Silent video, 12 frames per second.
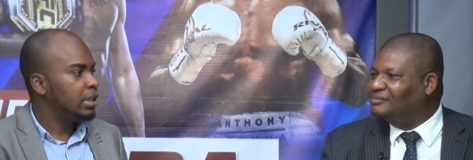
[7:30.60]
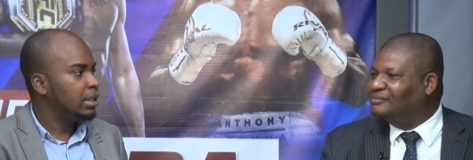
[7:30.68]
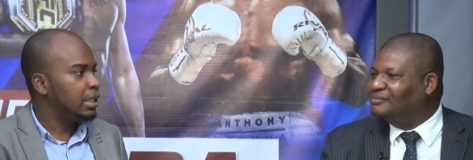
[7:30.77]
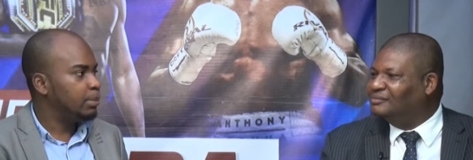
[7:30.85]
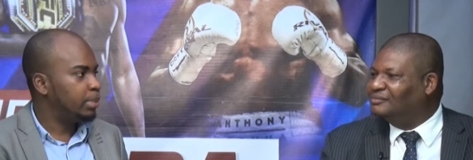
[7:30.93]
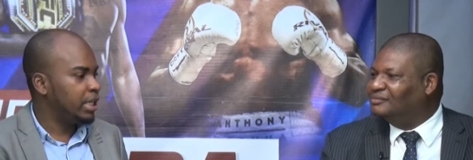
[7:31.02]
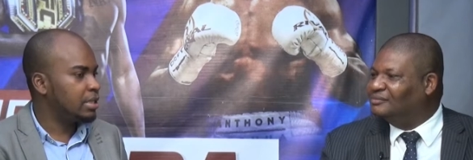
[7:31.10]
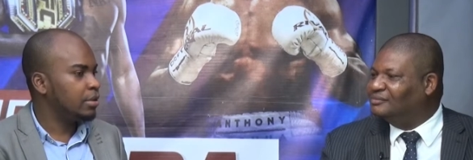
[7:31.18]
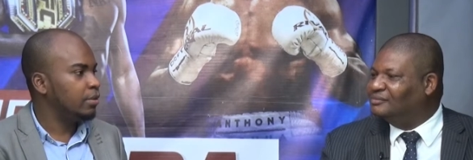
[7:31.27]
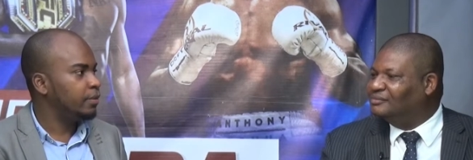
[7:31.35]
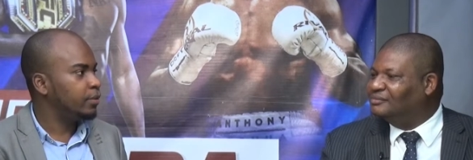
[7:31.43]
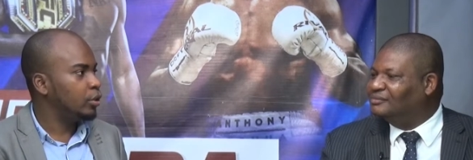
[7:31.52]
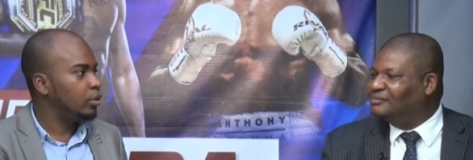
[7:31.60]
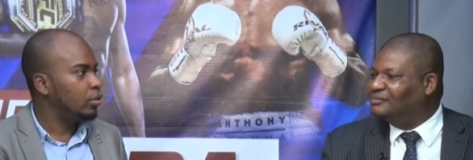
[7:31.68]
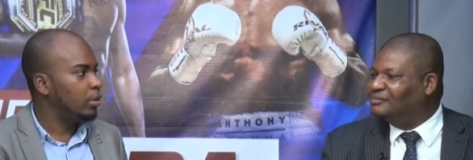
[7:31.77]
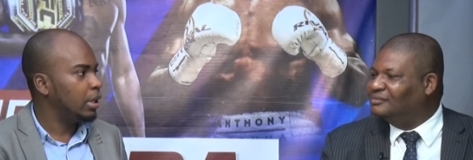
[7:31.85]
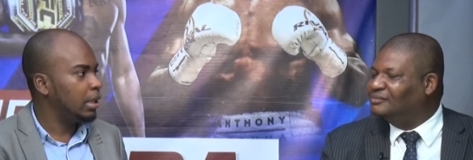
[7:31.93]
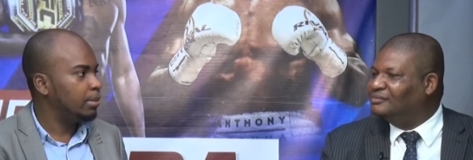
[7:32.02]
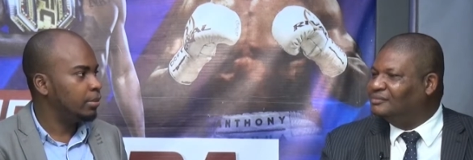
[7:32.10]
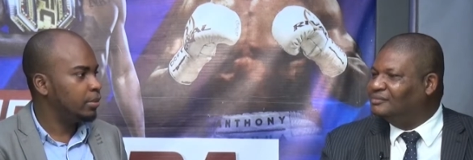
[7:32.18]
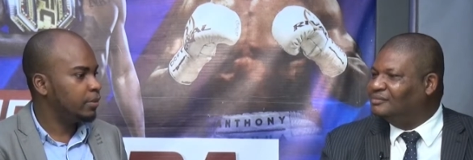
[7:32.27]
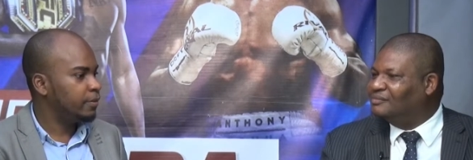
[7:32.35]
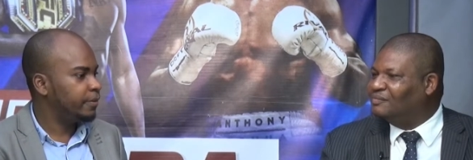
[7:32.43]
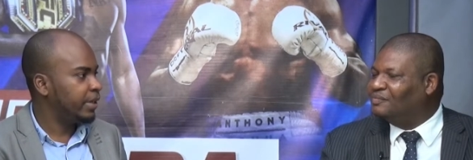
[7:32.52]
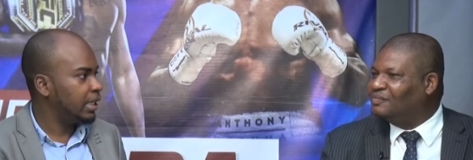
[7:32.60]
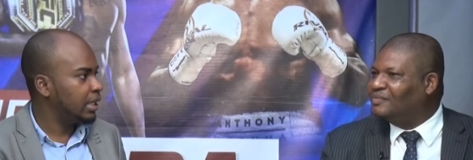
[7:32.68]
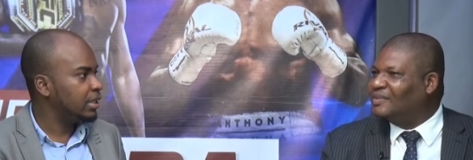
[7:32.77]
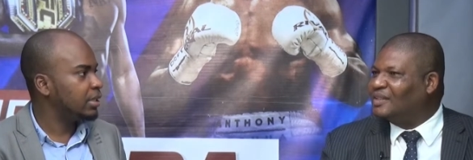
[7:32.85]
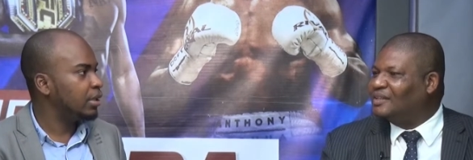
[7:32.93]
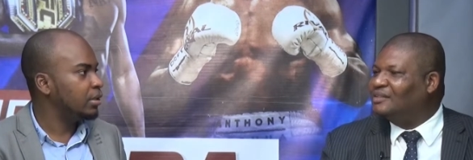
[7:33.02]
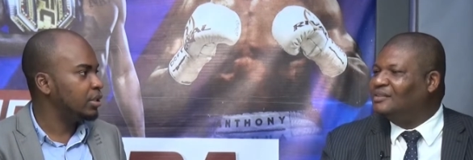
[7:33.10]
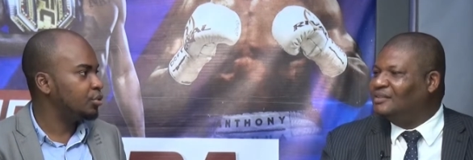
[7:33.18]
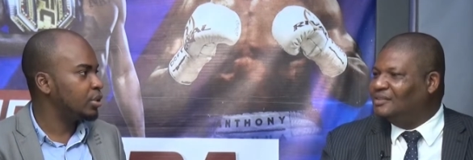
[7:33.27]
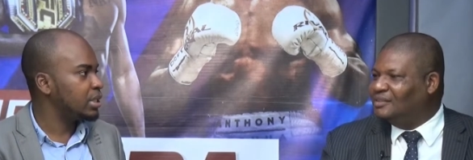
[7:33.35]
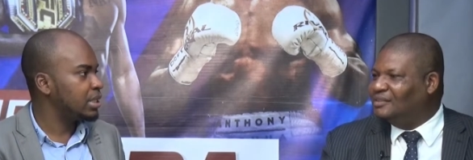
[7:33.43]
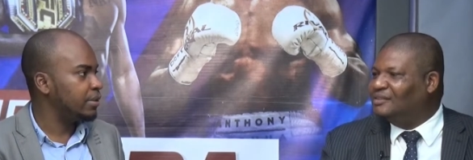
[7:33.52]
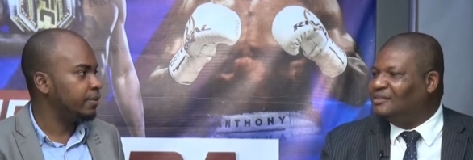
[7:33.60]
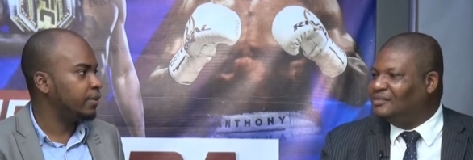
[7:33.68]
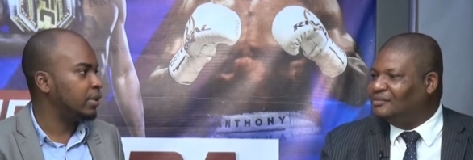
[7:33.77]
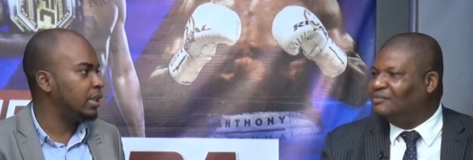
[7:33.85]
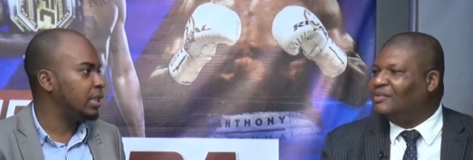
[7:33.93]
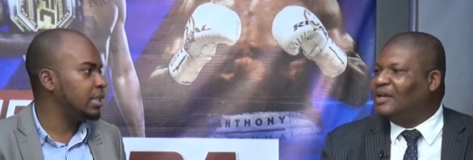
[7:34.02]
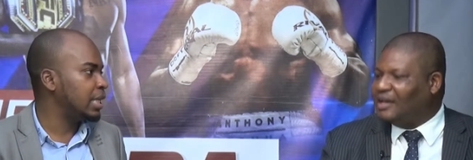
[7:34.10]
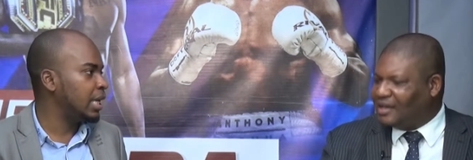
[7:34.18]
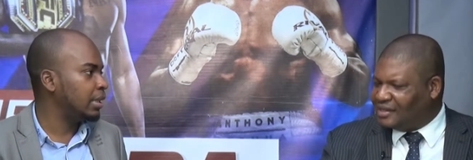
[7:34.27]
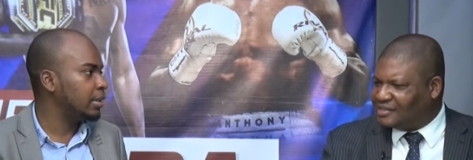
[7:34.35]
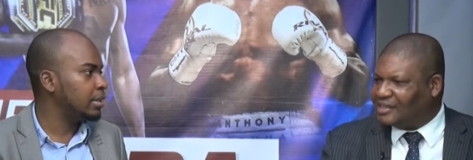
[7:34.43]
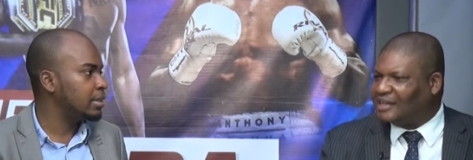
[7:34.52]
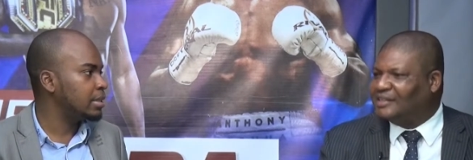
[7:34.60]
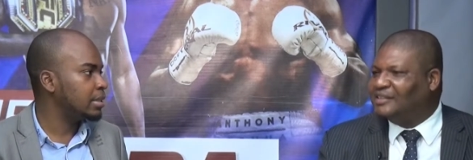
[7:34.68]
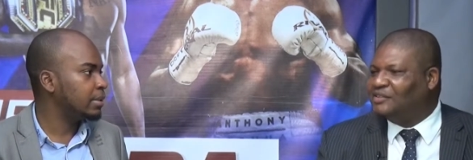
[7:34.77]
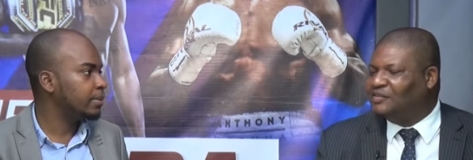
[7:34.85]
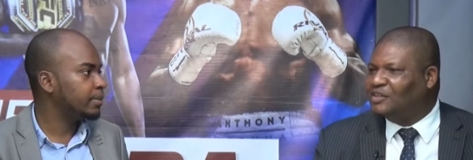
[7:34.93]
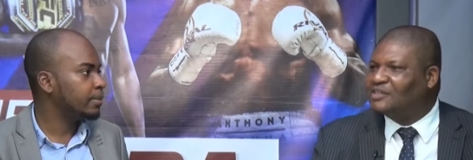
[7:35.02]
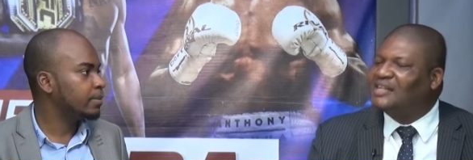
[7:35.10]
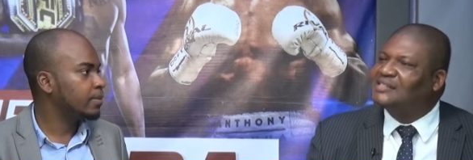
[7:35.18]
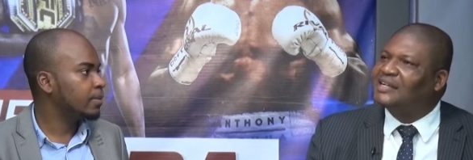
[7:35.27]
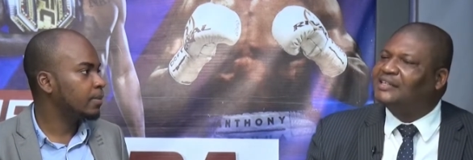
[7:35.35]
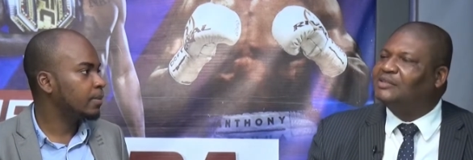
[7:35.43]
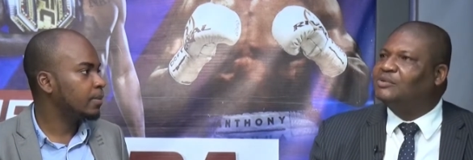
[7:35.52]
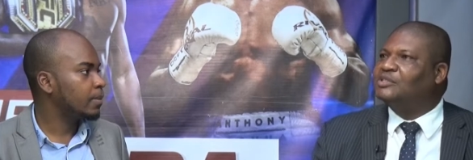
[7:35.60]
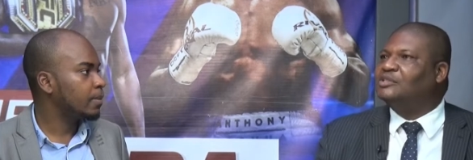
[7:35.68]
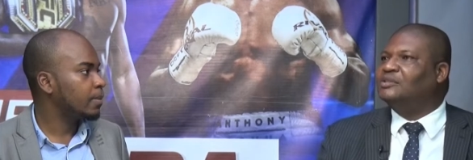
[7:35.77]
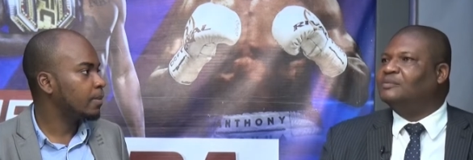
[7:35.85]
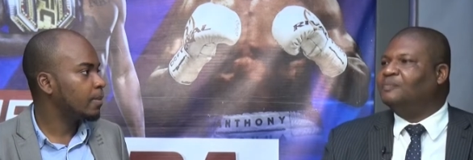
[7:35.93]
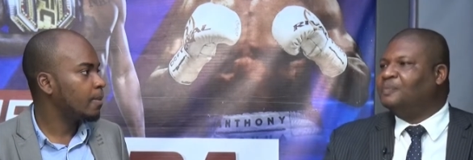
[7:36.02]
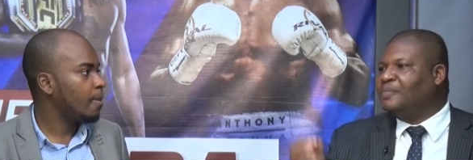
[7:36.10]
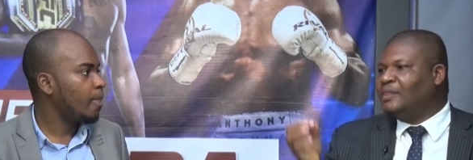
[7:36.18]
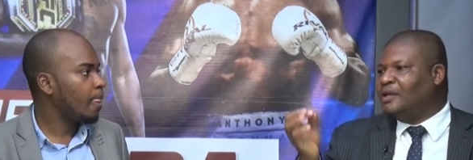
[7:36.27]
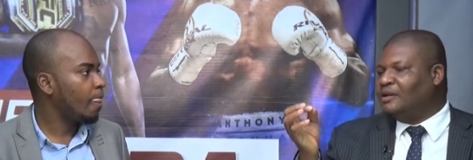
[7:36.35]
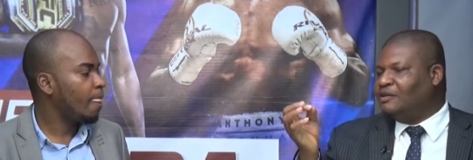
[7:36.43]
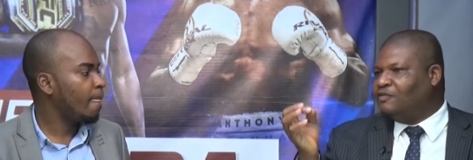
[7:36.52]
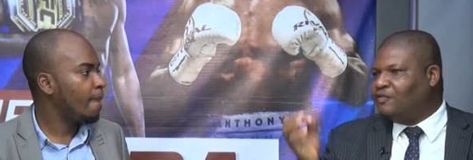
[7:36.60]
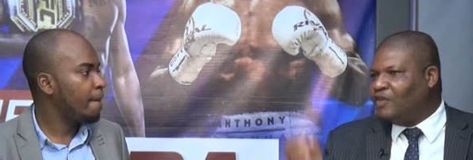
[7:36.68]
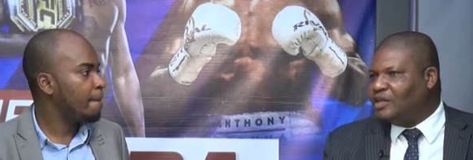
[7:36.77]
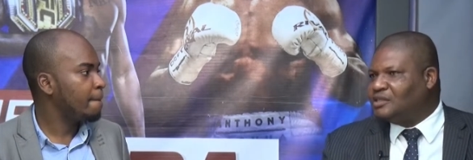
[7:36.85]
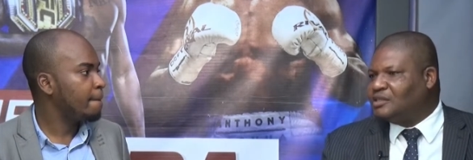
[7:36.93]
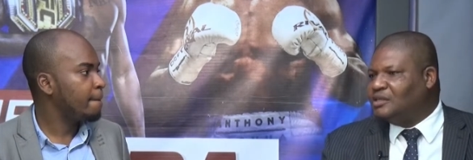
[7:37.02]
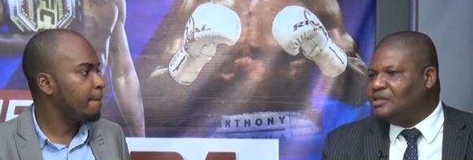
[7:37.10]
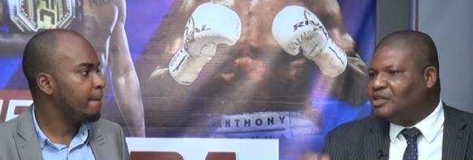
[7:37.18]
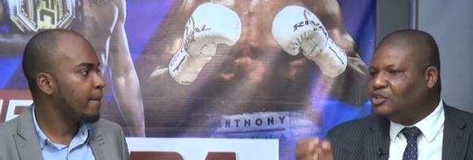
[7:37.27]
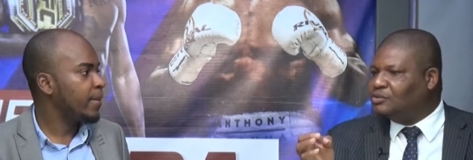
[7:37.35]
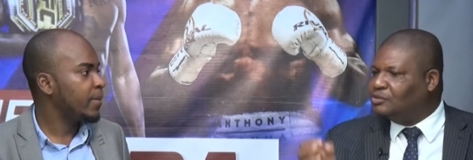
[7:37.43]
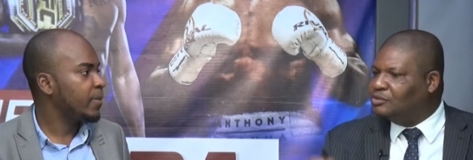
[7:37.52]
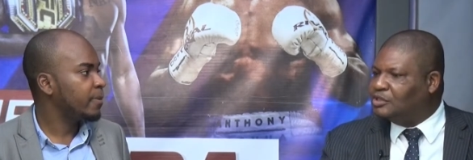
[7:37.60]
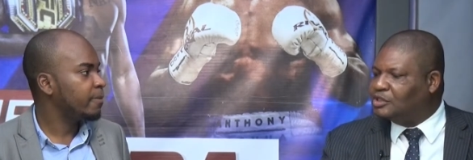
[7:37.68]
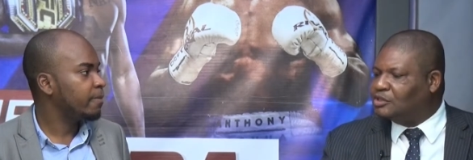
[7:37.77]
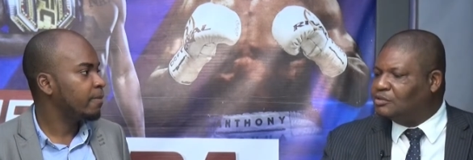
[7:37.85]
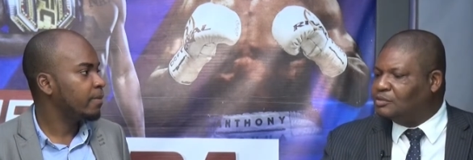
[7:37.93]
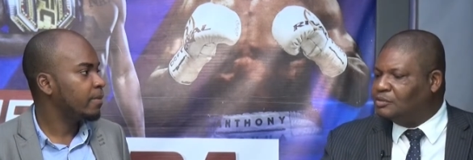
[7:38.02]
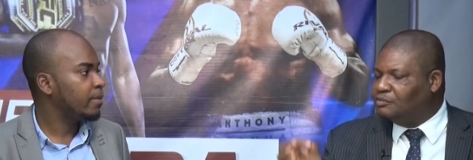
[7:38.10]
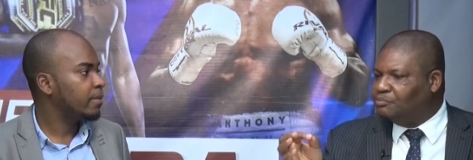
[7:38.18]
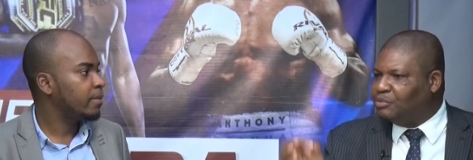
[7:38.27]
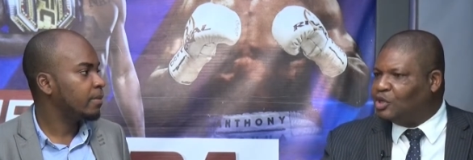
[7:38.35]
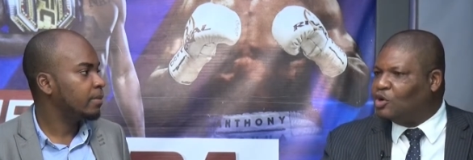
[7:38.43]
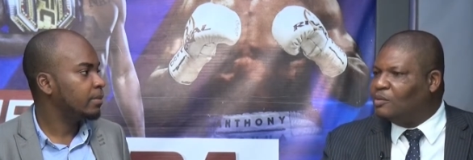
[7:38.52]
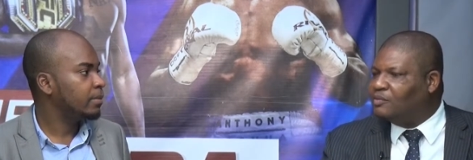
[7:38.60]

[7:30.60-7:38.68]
Speaker 1: the place of you know um, financial literacy for these athletes. Exactly,
Speaker 2: you just answered the question. The first thing they should do is to become